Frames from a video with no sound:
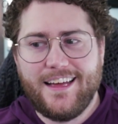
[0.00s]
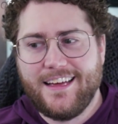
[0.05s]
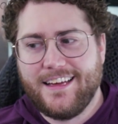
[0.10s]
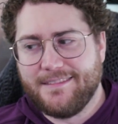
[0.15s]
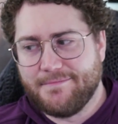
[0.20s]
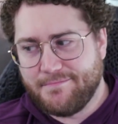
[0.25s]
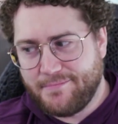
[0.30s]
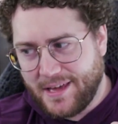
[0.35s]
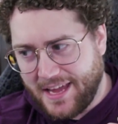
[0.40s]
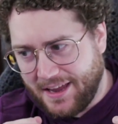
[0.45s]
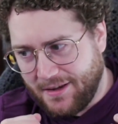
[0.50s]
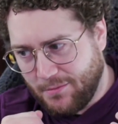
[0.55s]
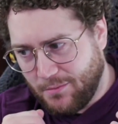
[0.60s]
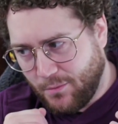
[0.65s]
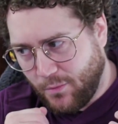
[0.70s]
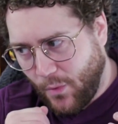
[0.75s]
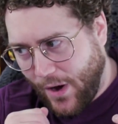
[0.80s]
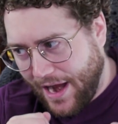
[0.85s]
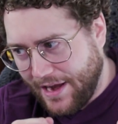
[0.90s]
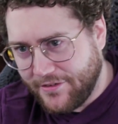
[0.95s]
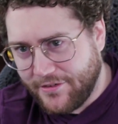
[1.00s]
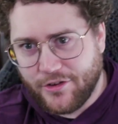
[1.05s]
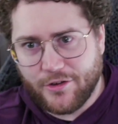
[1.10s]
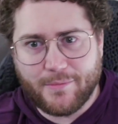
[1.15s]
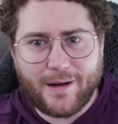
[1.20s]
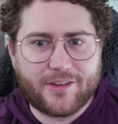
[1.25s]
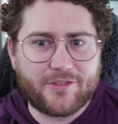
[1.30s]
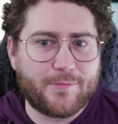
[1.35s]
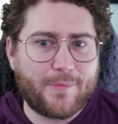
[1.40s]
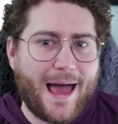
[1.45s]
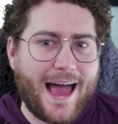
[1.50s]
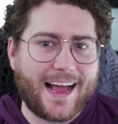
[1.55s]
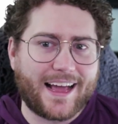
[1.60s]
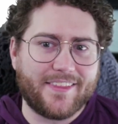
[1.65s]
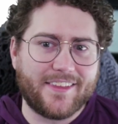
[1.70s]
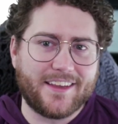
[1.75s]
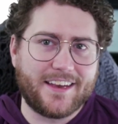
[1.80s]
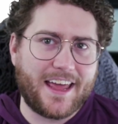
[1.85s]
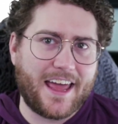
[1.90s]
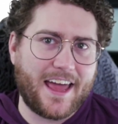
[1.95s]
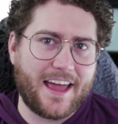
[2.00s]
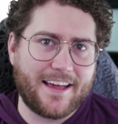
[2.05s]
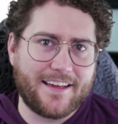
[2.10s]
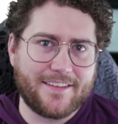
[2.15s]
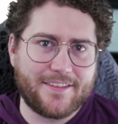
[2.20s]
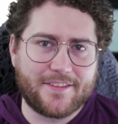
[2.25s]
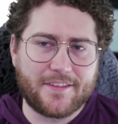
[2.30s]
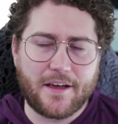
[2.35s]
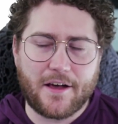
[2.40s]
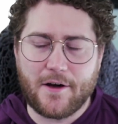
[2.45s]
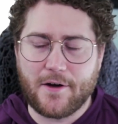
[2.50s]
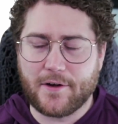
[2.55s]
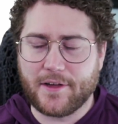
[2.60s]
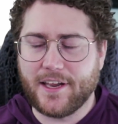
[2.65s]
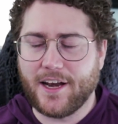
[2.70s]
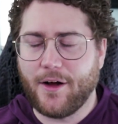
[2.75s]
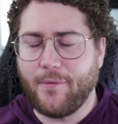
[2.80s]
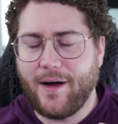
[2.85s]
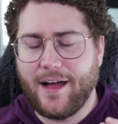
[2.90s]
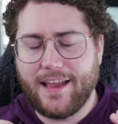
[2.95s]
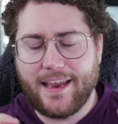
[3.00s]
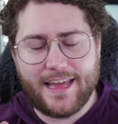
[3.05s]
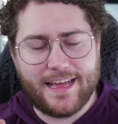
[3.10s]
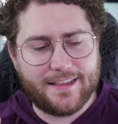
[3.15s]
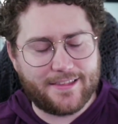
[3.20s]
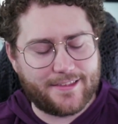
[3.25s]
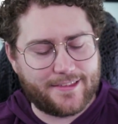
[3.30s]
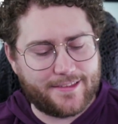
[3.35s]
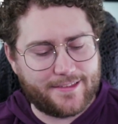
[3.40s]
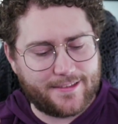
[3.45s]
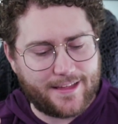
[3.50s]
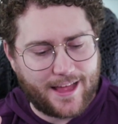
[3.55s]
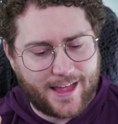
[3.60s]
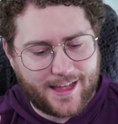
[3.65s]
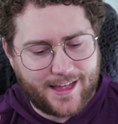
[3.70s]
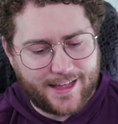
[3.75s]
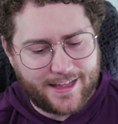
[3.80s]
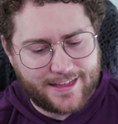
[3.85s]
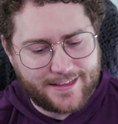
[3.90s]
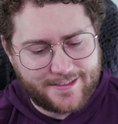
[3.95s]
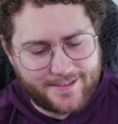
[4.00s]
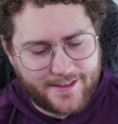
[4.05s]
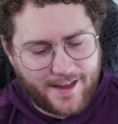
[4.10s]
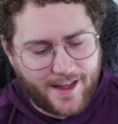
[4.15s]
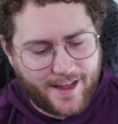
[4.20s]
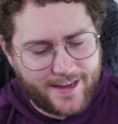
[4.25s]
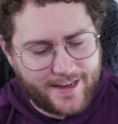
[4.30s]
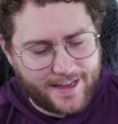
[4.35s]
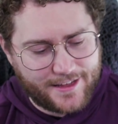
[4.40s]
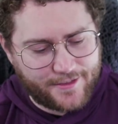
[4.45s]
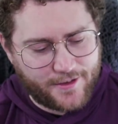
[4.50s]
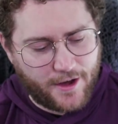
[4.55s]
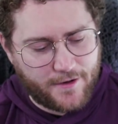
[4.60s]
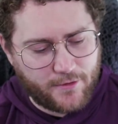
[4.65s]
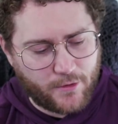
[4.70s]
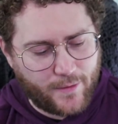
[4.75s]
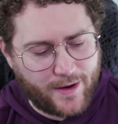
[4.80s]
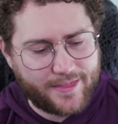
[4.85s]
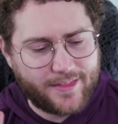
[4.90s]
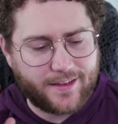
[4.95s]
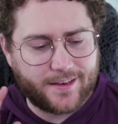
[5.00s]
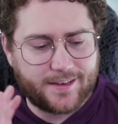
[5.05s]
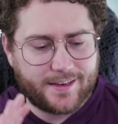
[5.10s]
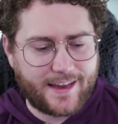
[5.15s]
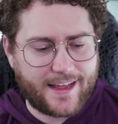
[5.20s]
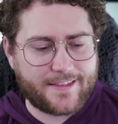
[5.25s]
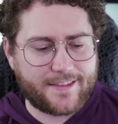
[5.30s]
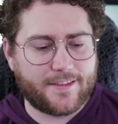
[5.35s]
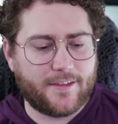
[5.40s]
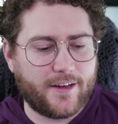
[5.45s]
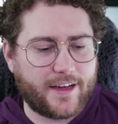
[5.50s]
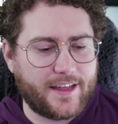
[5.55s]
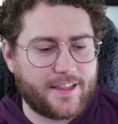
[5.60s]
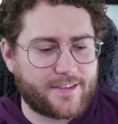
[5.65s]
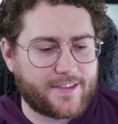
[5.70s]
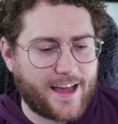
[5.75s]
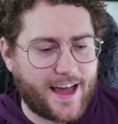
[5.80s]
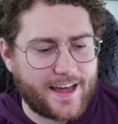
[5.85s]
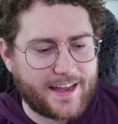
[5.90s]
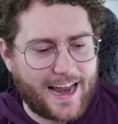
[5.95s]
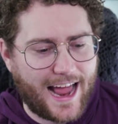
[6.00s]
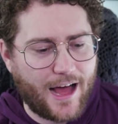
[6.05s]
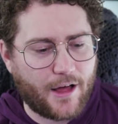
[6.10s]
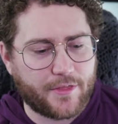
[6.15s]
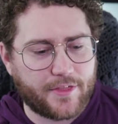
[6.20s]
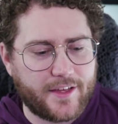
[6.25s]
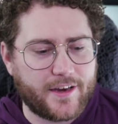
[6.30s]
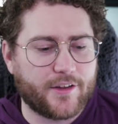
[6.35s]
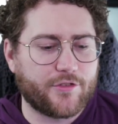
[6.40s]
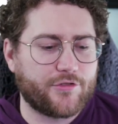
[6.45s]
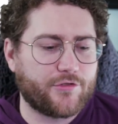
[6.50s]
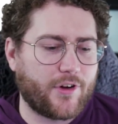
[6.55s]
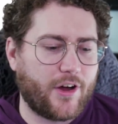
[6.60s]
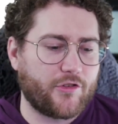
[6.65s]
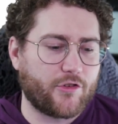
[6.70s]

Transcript: Paid way too much back in the day. So you know what? It's done. It's over with. Let's look inside Althena's treasure